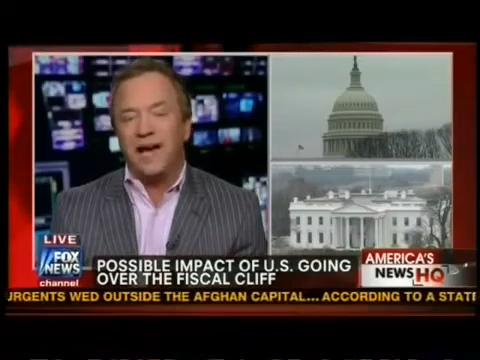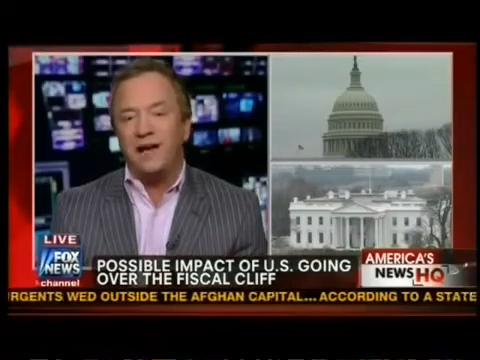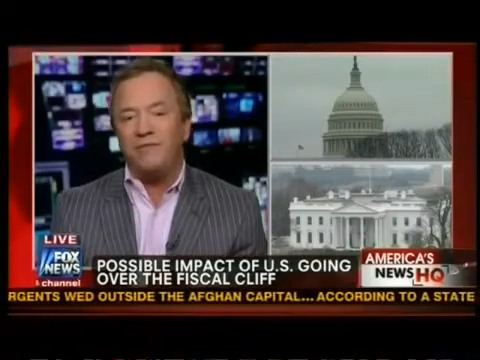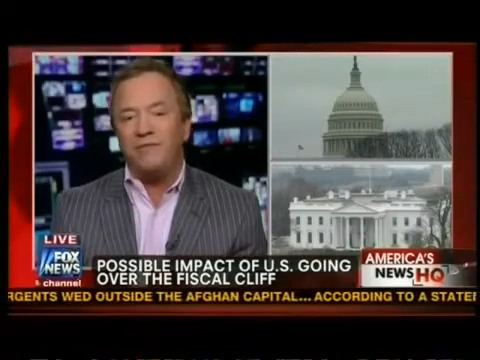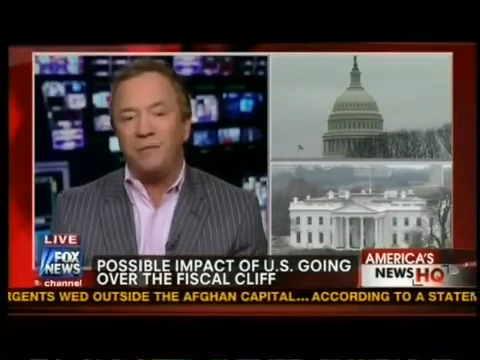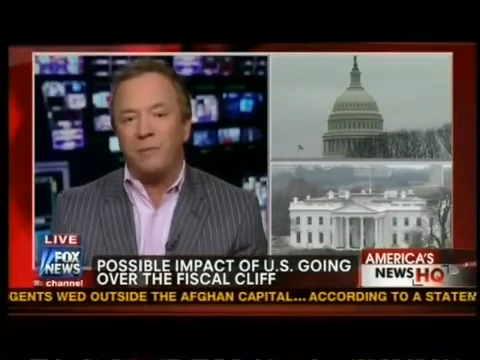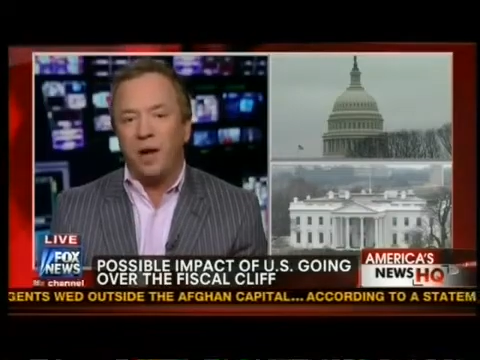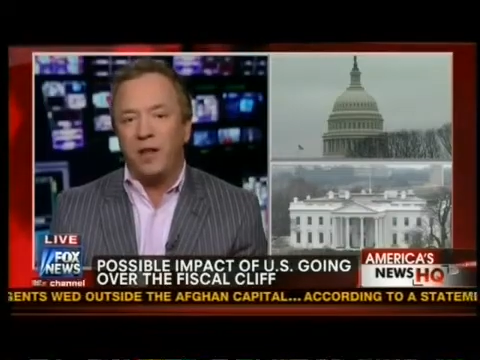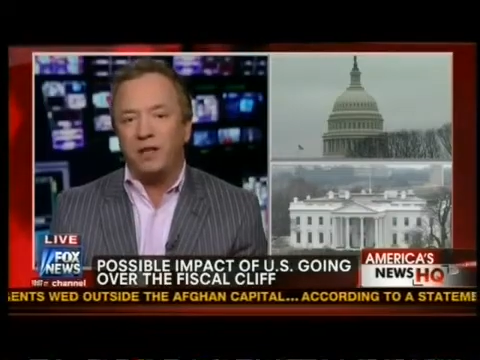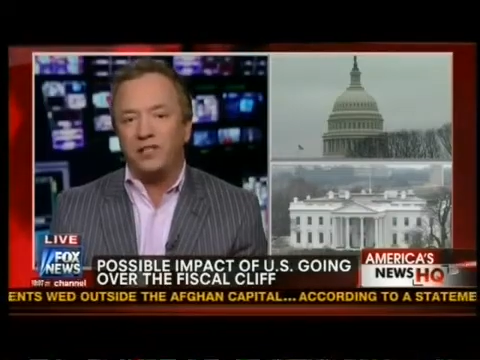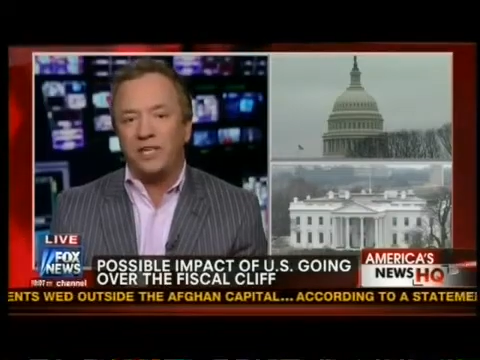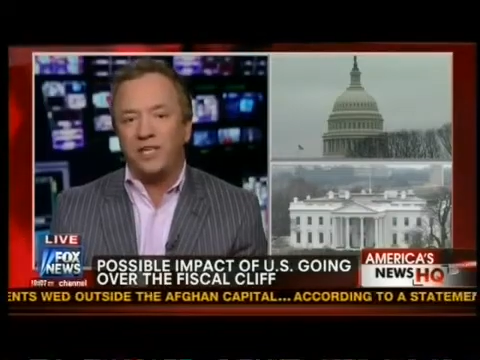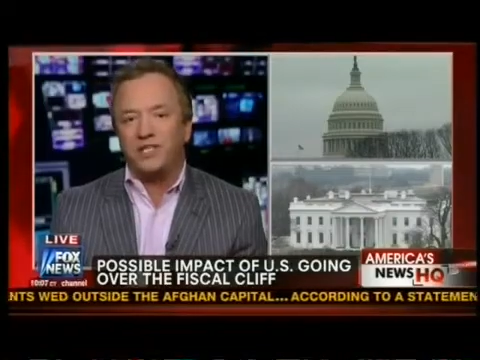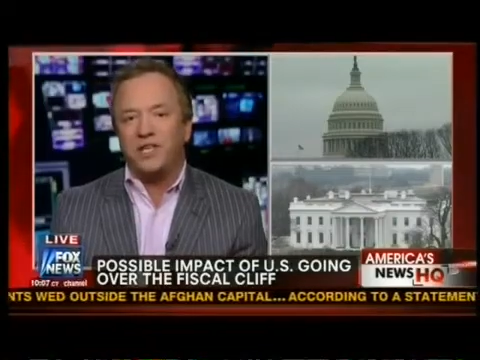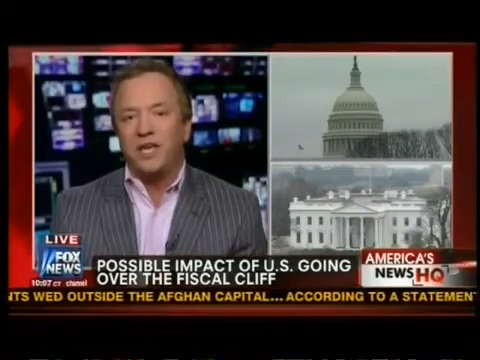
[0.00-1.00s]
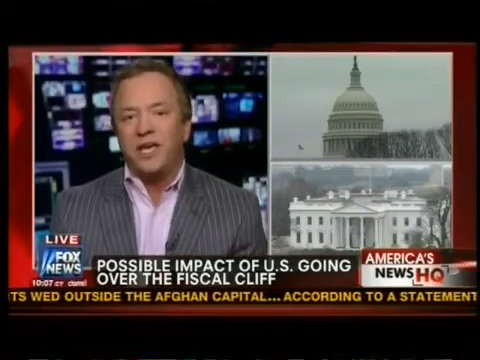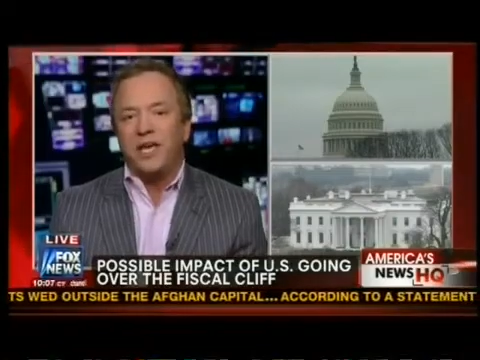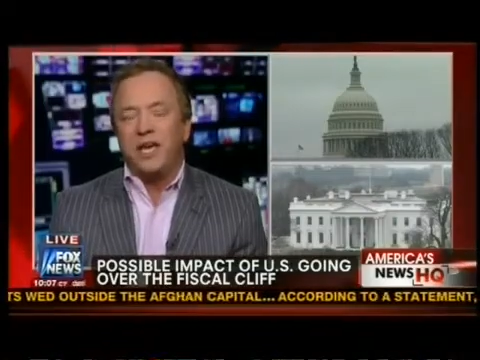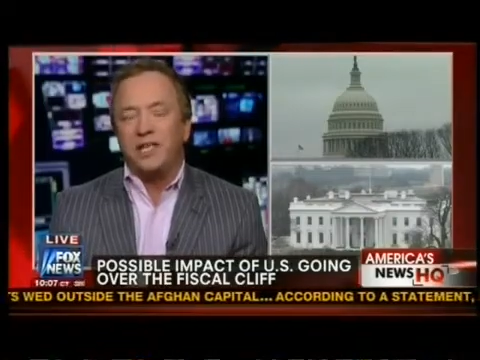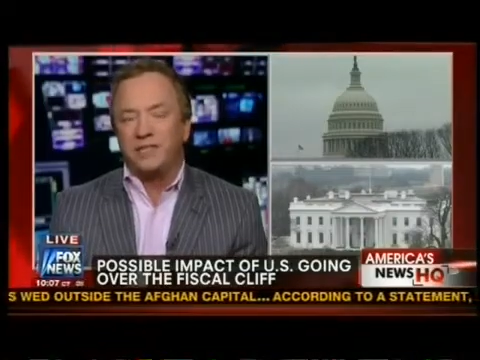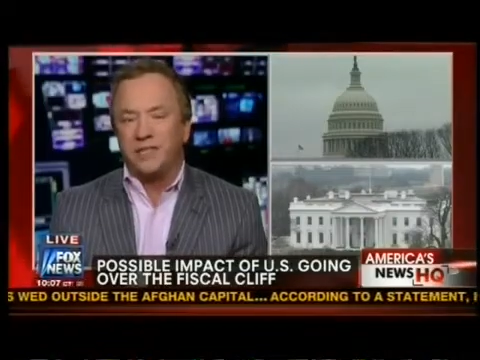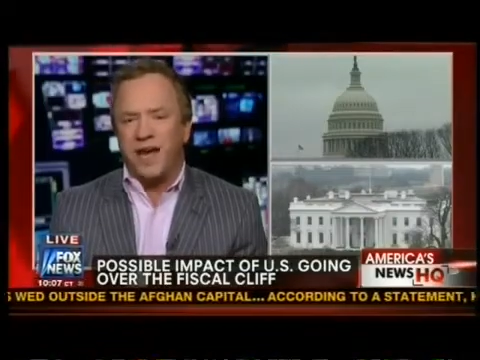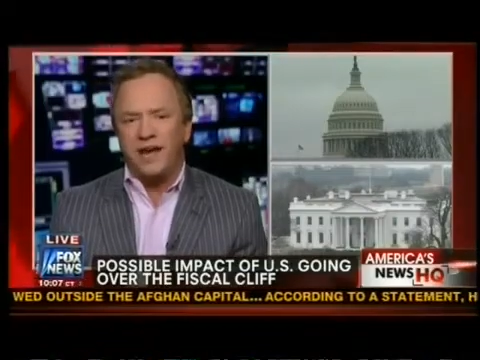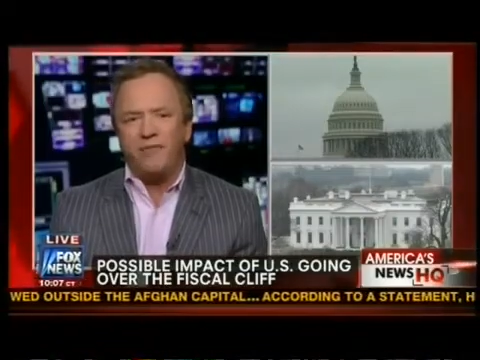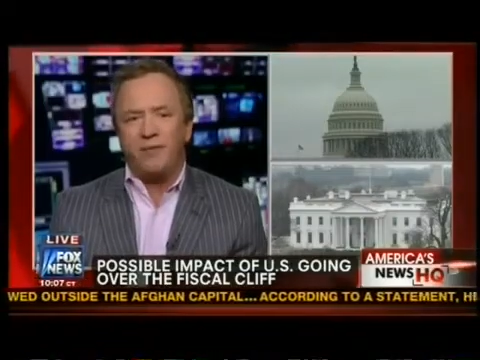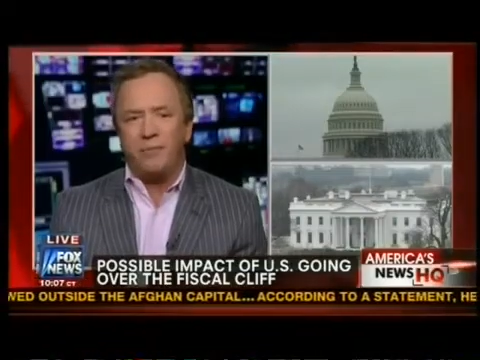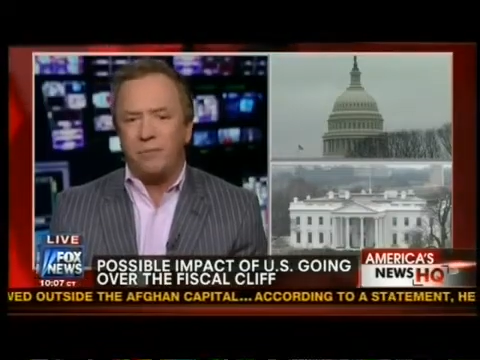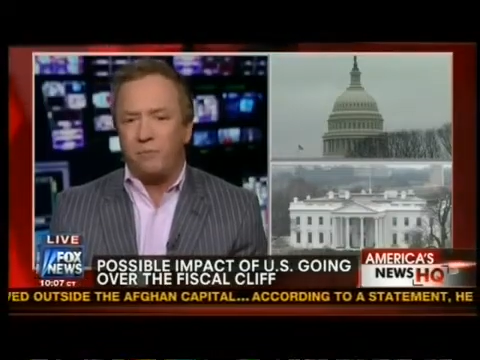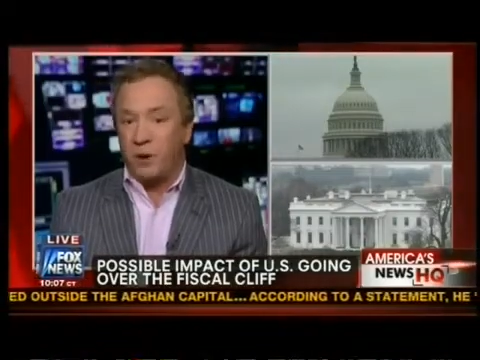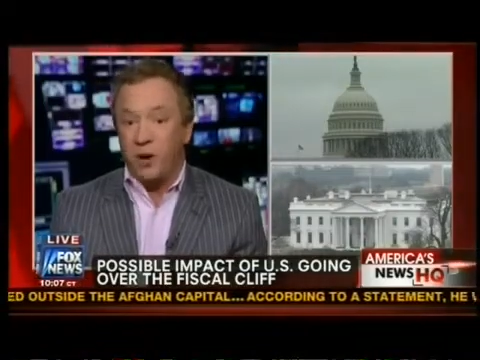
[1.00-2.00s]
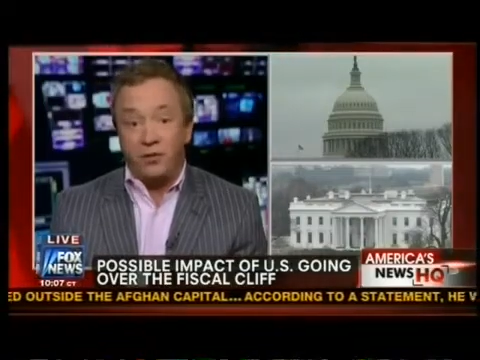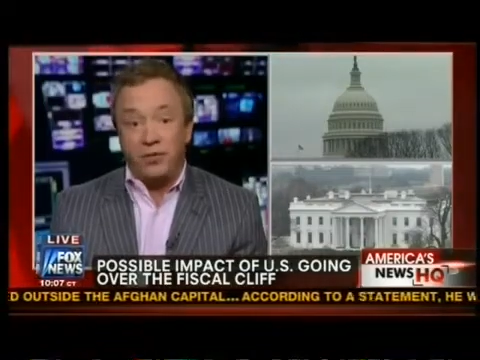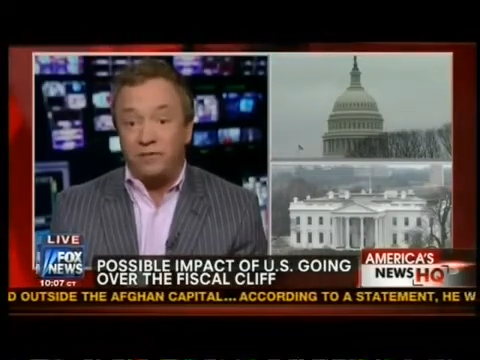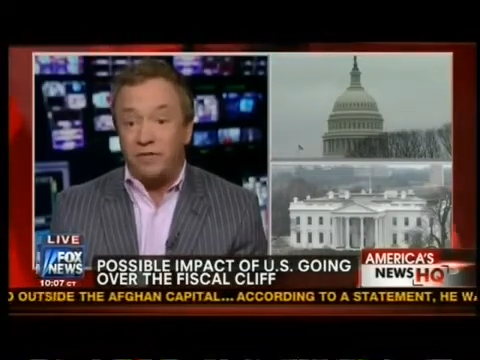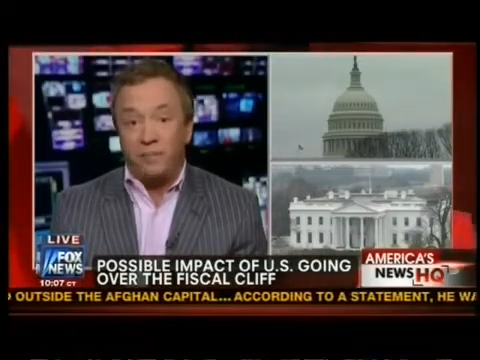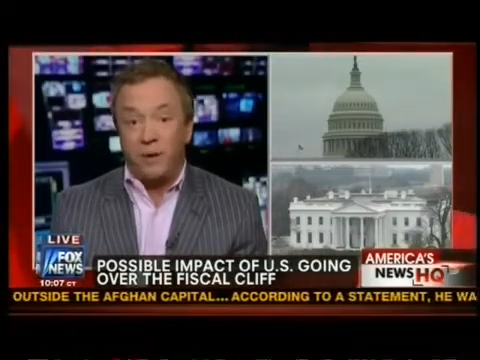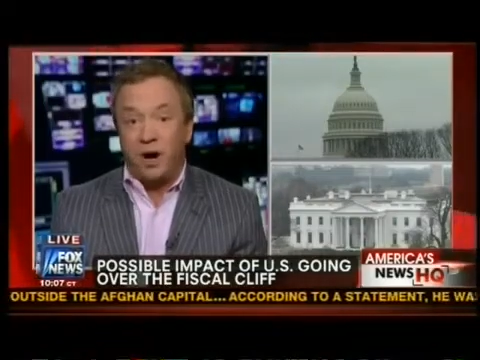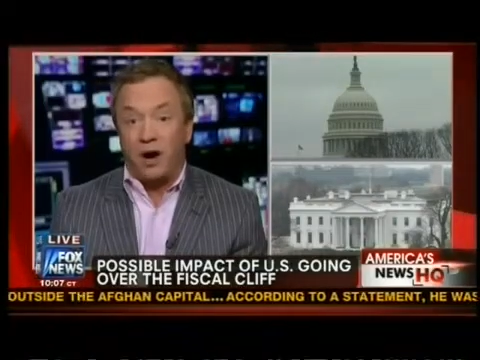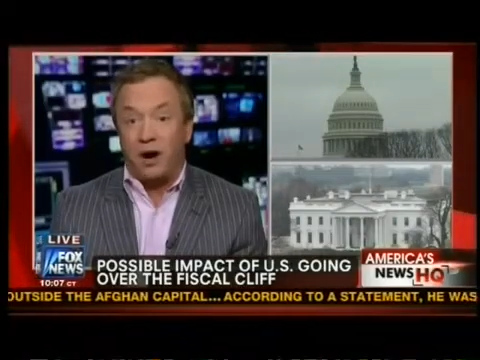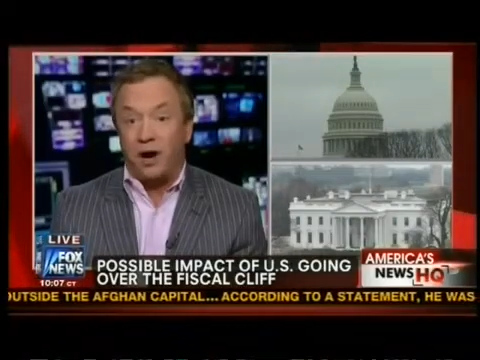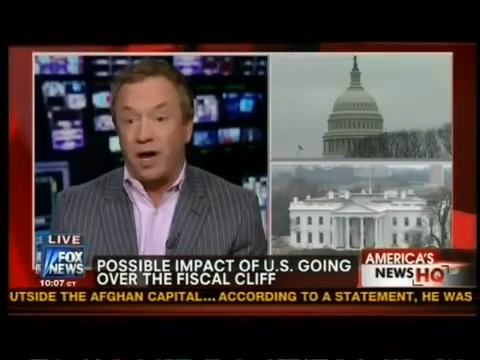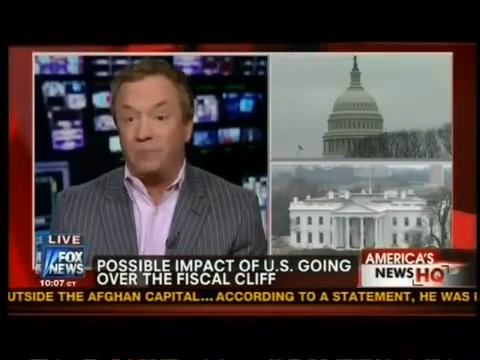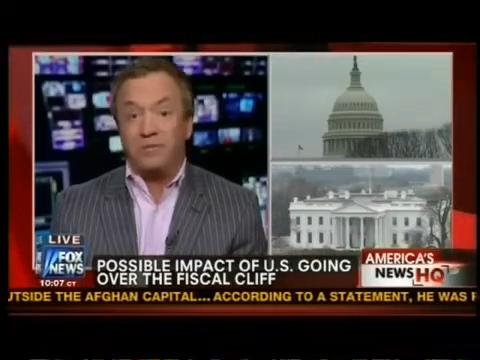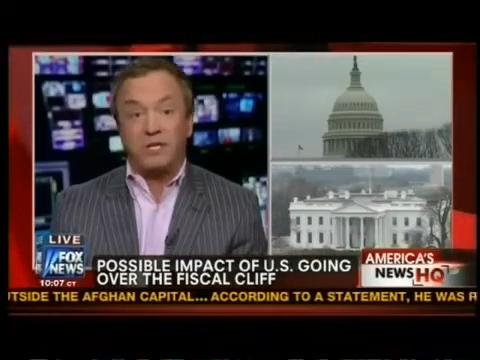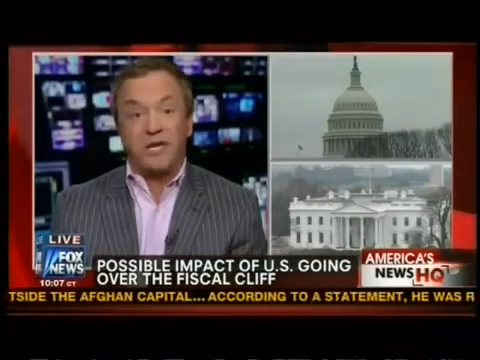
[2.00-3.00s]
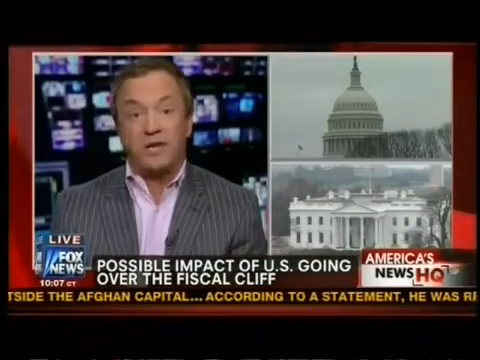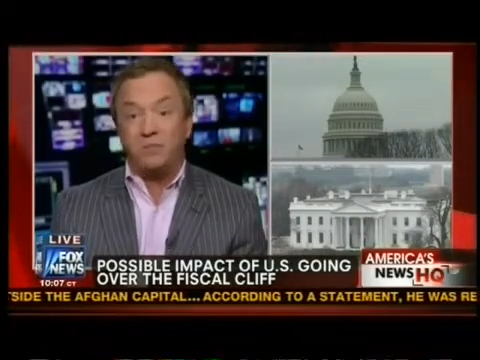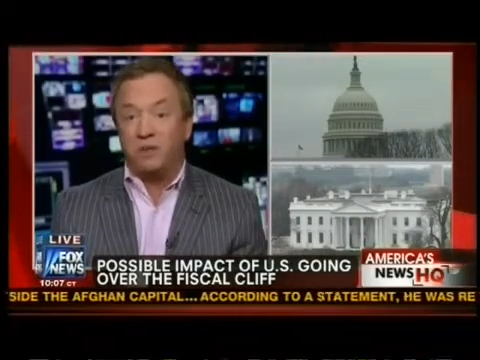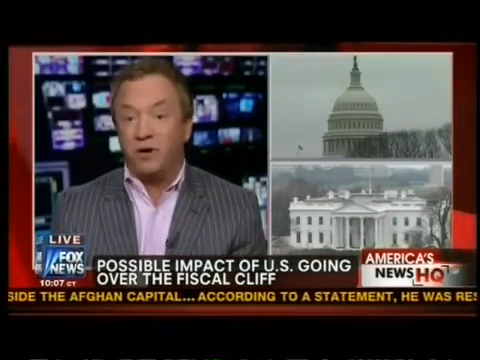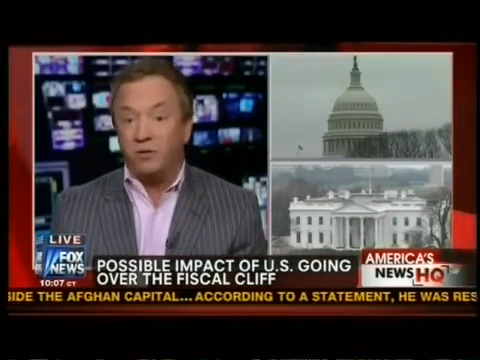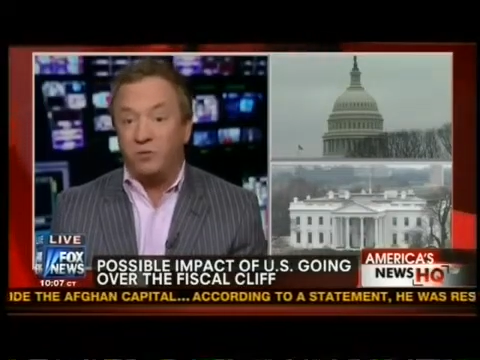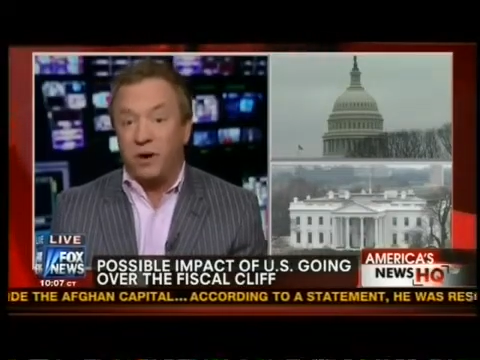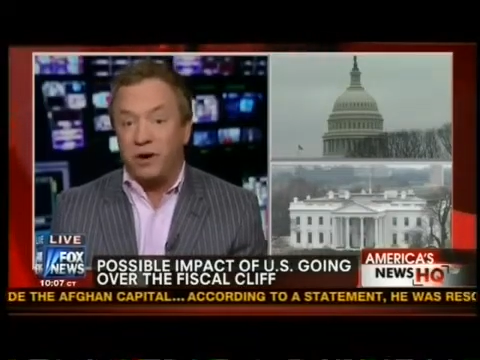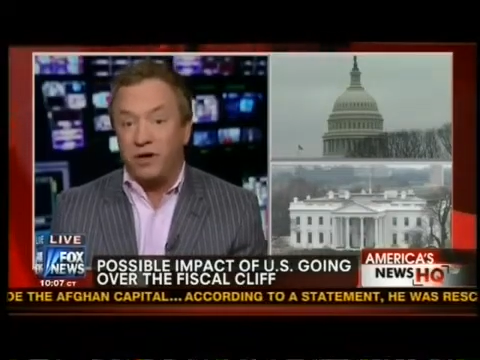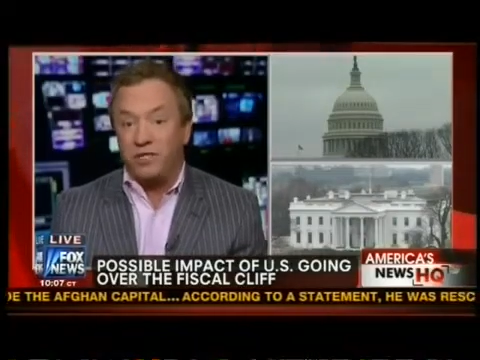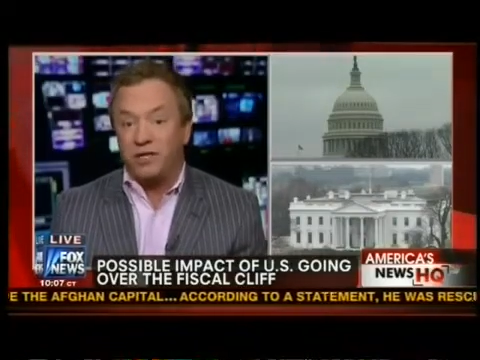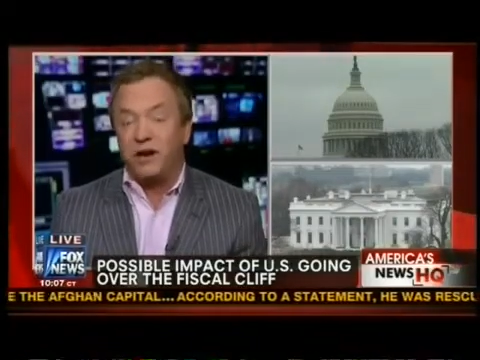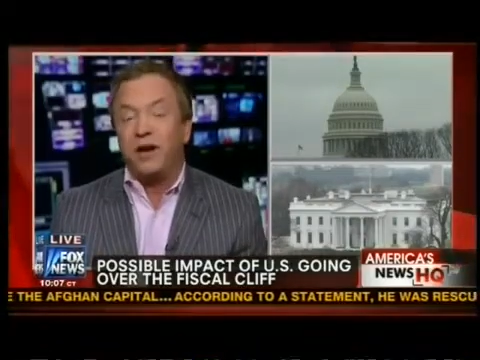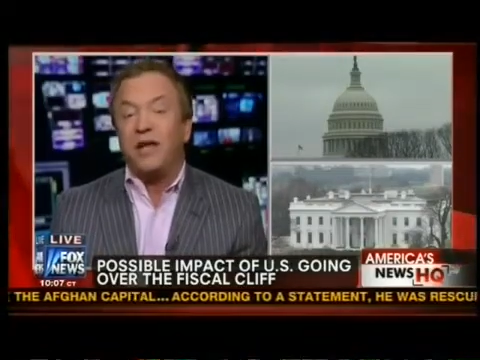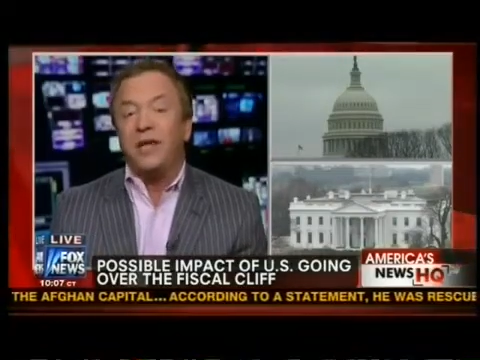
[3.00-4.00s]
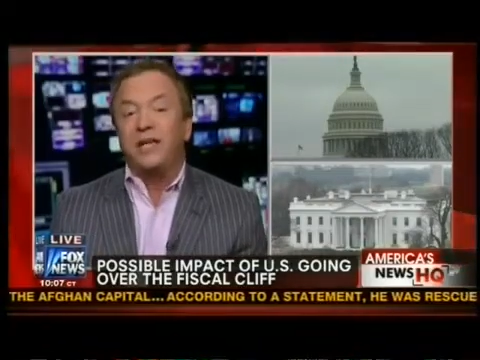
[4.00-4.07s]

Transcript: for politics. It's time for both of them are. I'm saying both parties are.